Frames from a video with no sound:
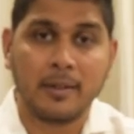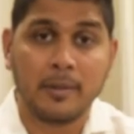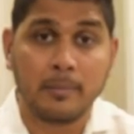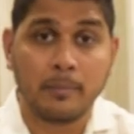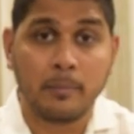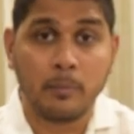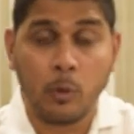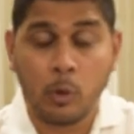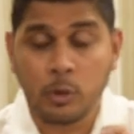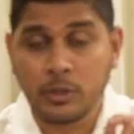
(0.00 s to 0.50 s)

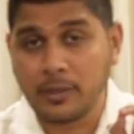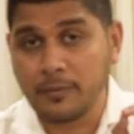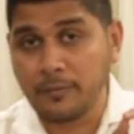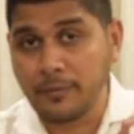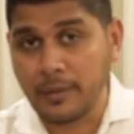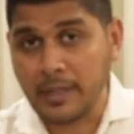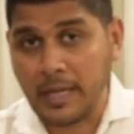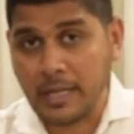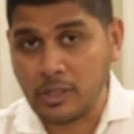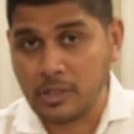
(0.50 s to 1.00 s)
Both in
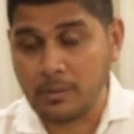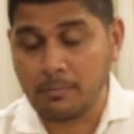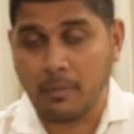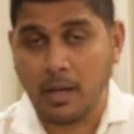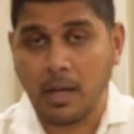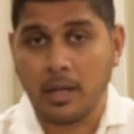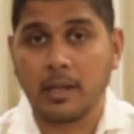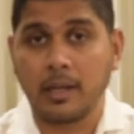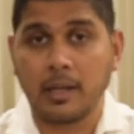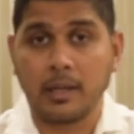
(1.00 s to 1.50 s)
financial
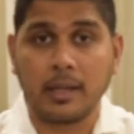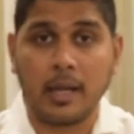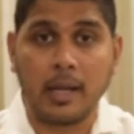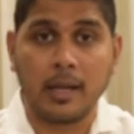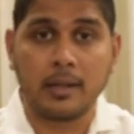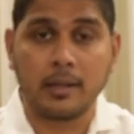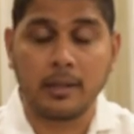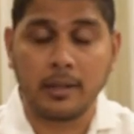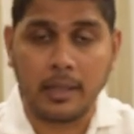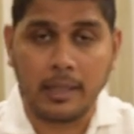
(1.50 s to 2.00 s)
market
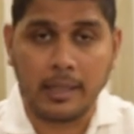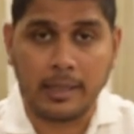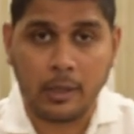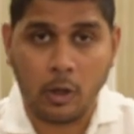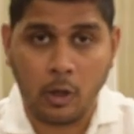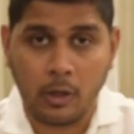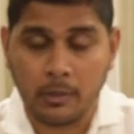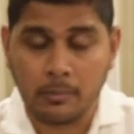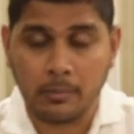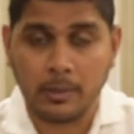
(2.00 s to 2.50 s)
and real
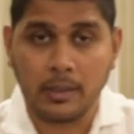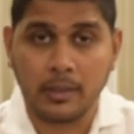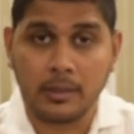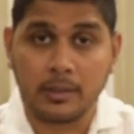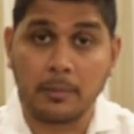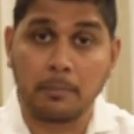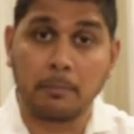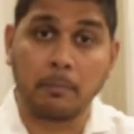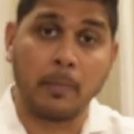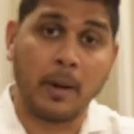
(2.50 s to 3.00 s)
economy,
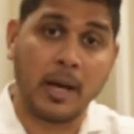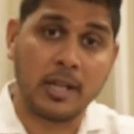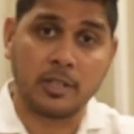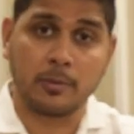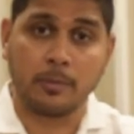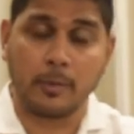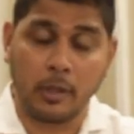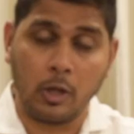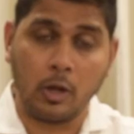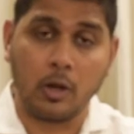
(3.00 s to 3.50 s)
the past
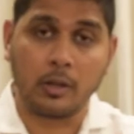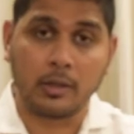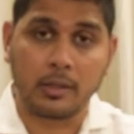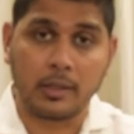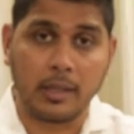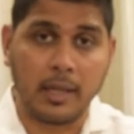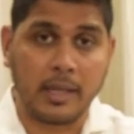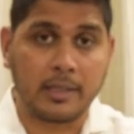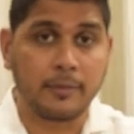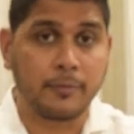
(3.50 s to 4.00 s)
belonged
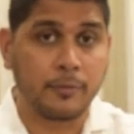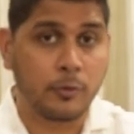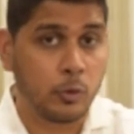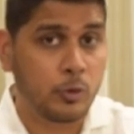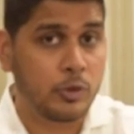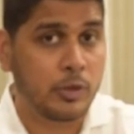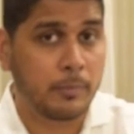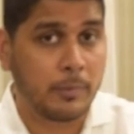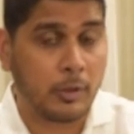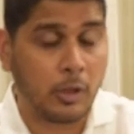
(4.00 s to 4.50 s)
and the
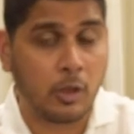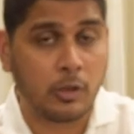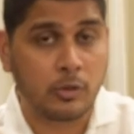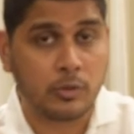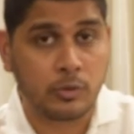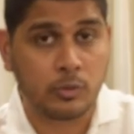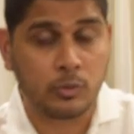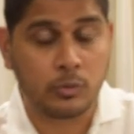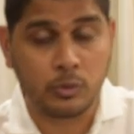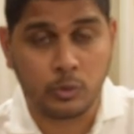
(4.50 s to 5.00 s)
future belongs
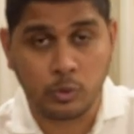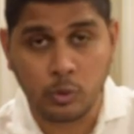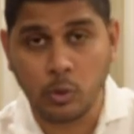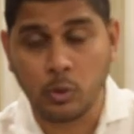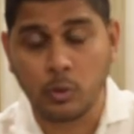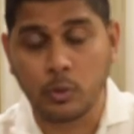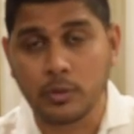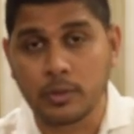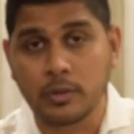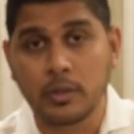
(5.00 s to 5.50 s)
to
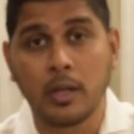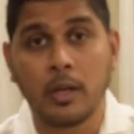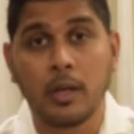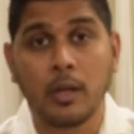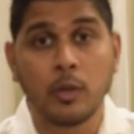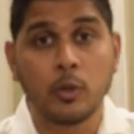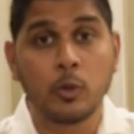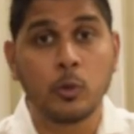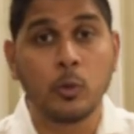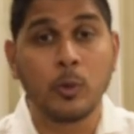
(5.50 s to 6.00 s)
those
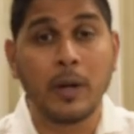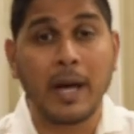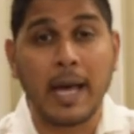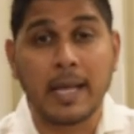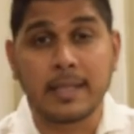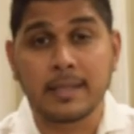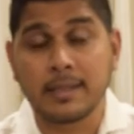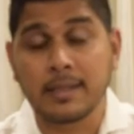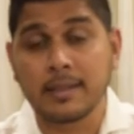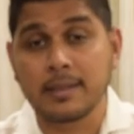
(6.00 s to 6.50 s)
who
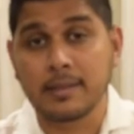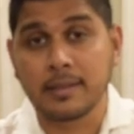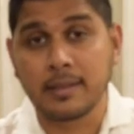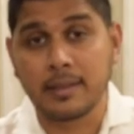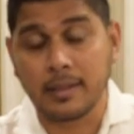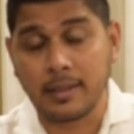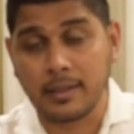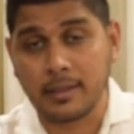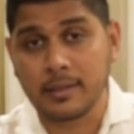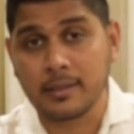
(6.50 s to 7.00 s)
assess
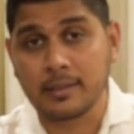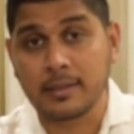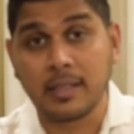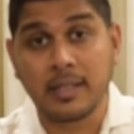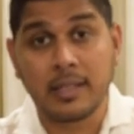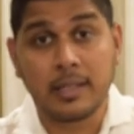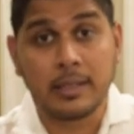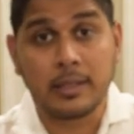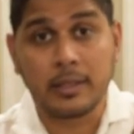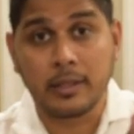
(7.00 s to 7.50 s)
risk
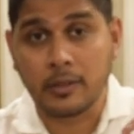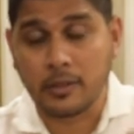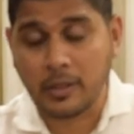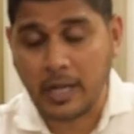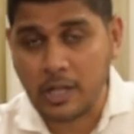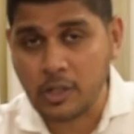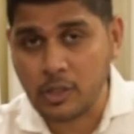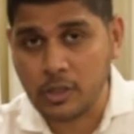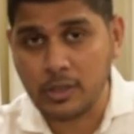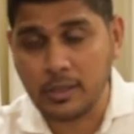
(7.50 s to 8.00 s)

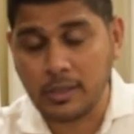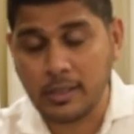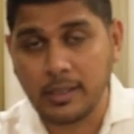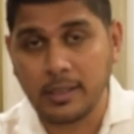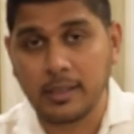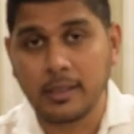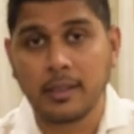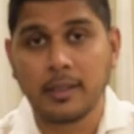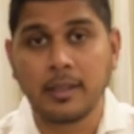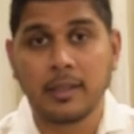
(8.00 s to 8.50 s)

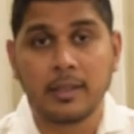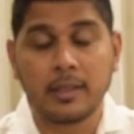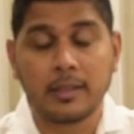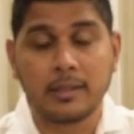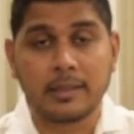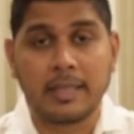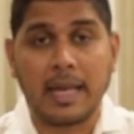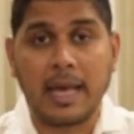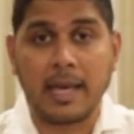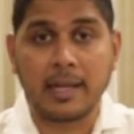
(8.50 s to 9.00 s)
rationally
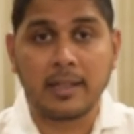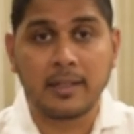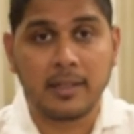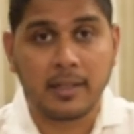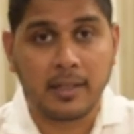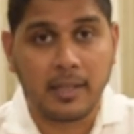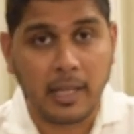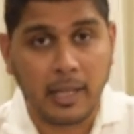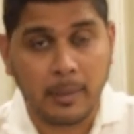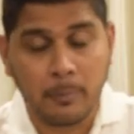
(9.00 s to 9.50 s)
than
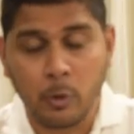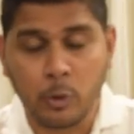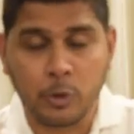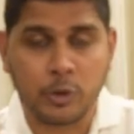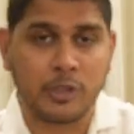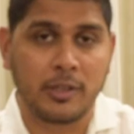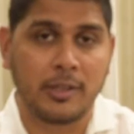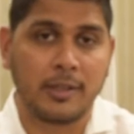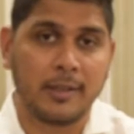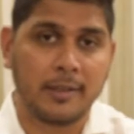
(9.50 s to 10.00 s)

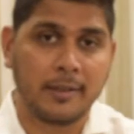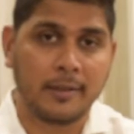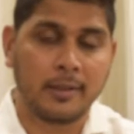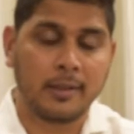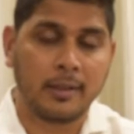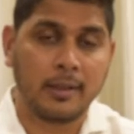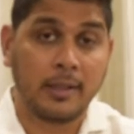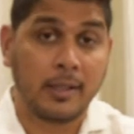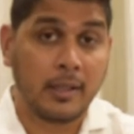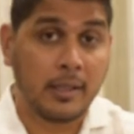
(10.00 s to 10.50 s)
emotionally.
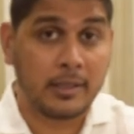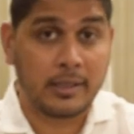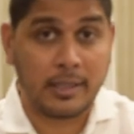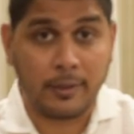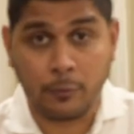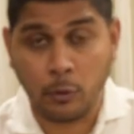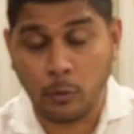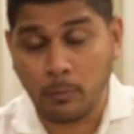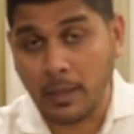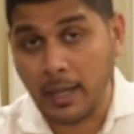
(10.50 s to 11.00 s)

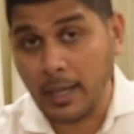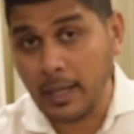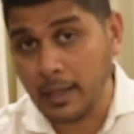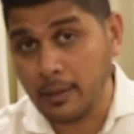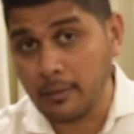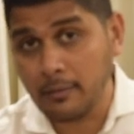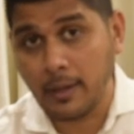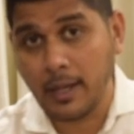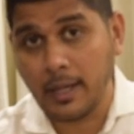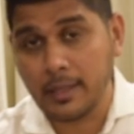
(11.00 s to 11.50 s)
Therefore, my
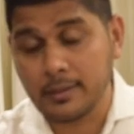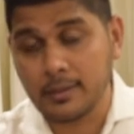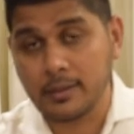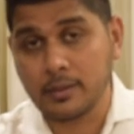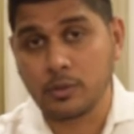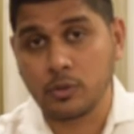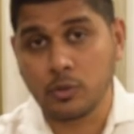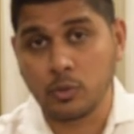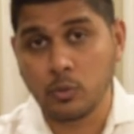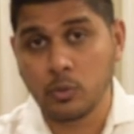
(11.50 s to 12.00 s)
advice
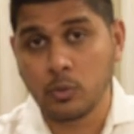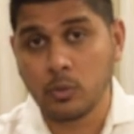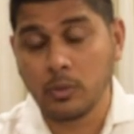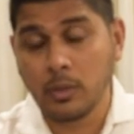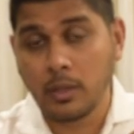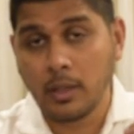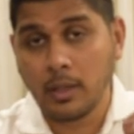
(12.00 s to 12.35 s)
is to